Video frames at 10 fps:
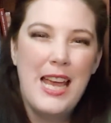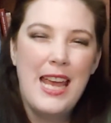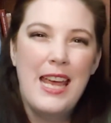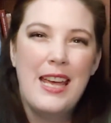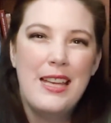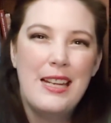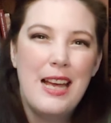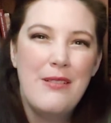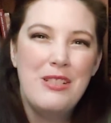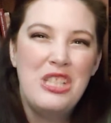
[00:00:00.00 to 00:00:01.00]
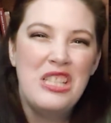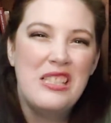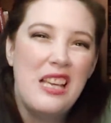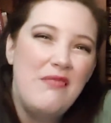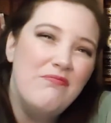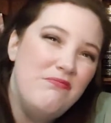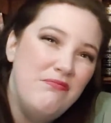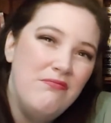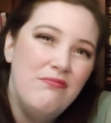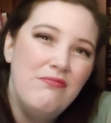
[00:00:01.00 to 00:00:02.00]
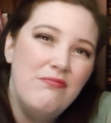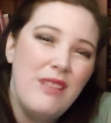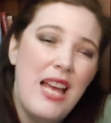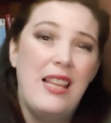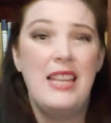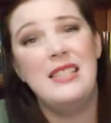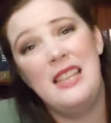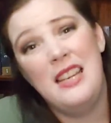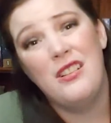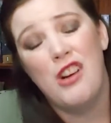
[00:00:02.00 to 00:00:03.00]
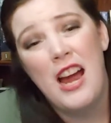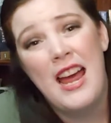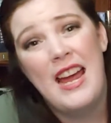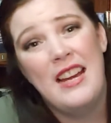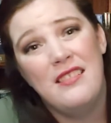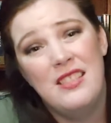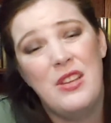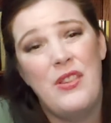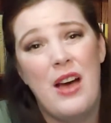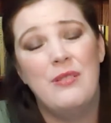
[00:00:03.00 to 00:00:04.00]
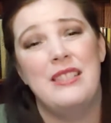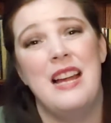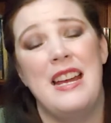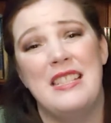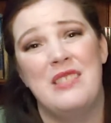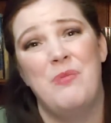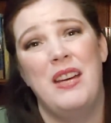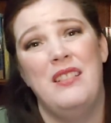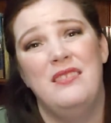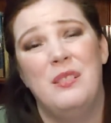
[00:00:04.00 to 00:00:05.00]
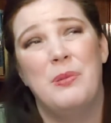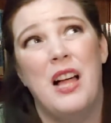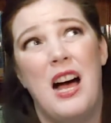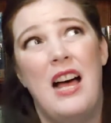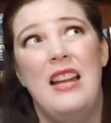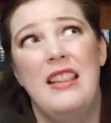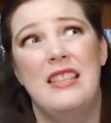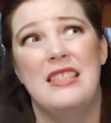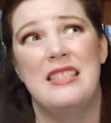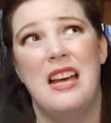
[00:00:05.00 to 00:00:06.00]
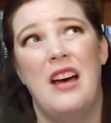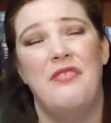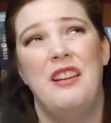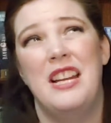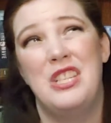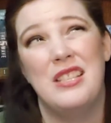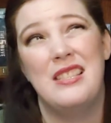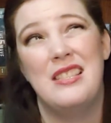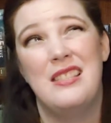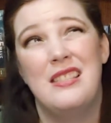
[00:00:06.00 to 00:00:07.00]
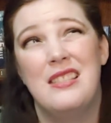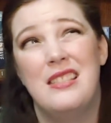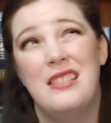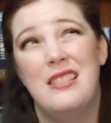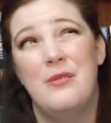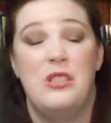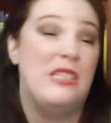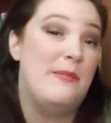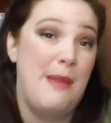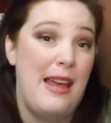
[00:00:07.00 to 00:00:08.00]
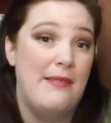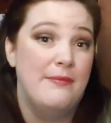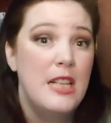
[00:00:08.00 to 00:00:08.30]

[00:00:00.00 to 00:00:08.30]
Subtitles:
And I was just like, I like seeing Gray, so that was nice, but the plot and the stuff, and it was just meh.